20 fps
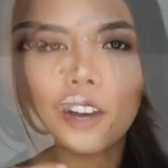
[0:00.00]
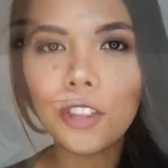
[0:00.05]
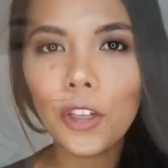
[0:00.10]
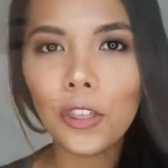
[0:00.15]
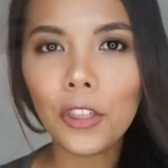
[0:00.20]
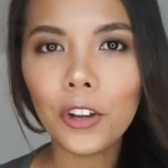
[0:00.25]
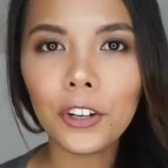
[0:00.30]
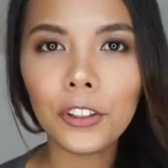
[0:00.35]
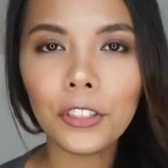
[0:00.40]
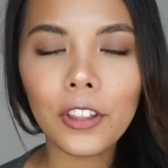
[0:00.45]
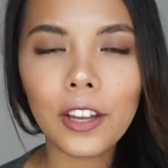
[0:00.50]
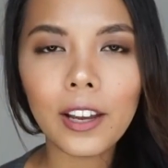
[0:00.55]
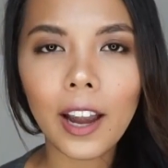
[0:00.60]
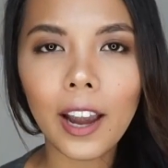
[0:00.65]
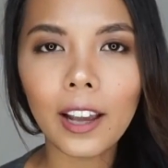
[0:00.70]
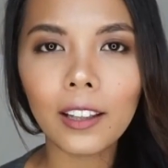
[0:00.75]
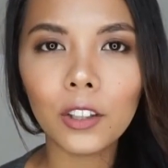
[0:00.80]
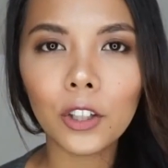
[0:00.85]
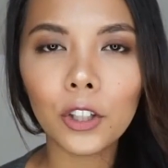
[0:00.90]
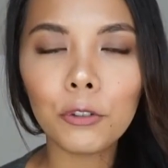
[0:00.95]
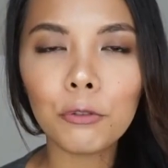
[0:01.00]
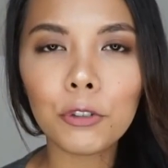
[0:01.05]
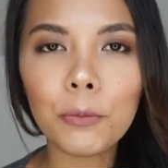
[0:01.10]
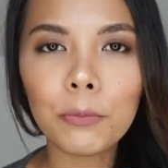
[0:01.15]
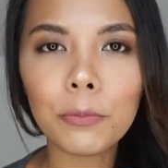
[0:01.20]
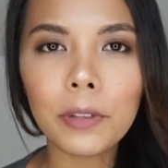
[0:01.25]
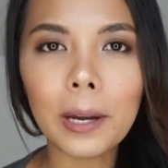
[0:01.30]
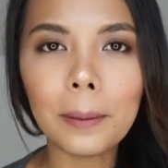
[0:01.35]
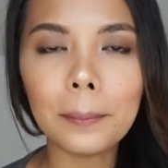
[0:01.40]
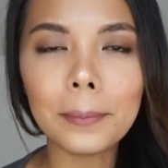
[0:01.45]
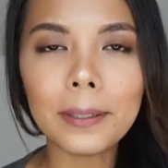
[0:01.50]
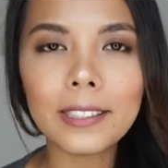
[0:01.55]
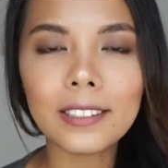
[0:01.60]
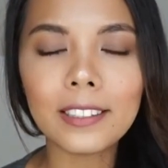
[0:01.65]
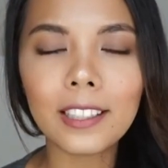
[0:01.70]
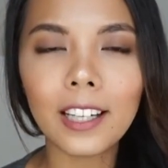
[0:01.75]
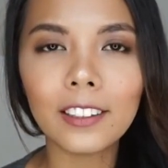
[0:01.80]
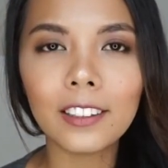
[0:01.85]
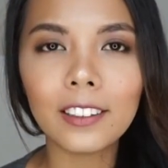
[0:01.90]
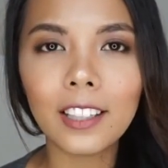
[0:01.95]
Another thing I learned from them
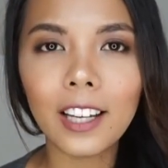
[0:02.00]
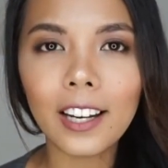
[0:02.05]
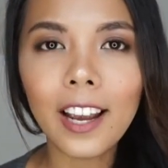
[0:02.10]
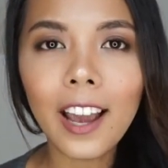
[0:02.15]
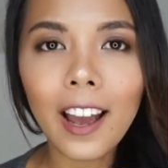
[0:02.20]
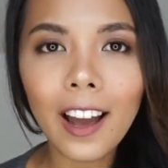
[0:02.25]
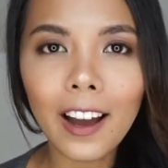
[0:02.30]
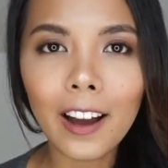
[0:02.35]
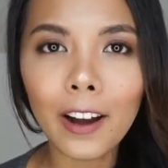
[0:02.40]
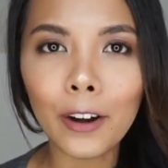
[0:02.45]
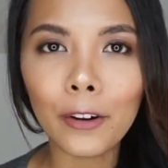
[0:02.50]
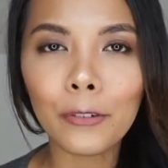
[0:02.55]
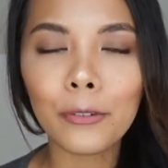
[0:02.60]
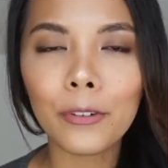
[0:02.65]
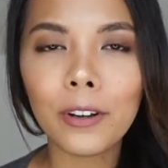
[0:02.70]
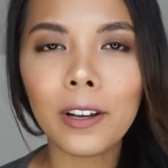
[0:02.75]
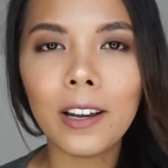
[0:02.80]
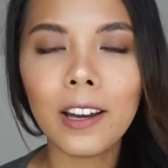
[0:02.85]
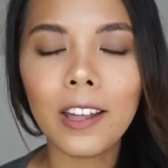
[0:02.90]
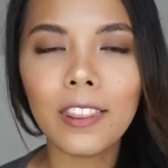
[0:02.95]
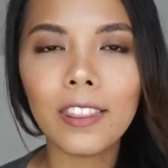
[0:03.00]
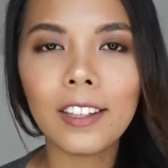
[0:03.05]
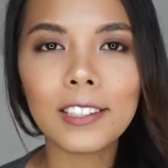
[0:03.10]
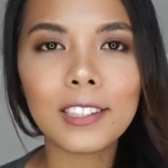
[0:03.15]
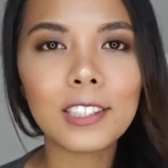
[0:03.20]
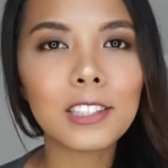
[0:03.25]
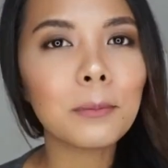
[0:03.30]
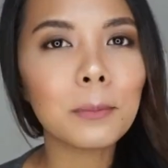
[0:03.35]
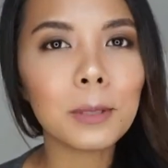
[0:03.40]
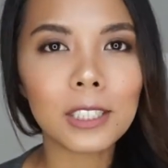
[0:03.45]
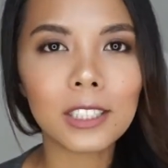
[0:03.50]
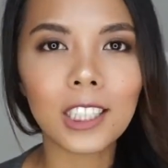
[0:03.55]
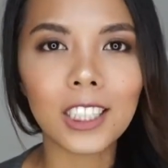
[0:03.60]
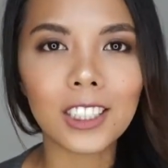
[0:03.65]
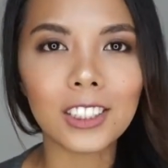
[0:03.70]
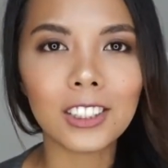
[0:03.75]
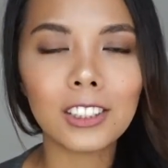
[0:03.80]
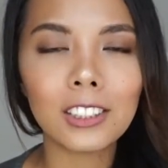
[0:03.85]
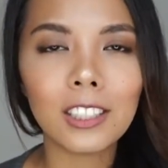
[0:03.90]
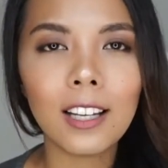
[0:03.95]
is that they have this
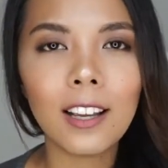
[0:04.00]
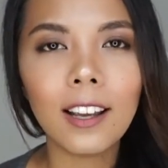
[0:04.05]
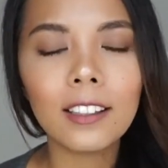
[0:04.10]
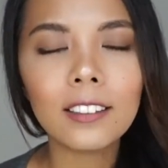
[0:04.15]
massage.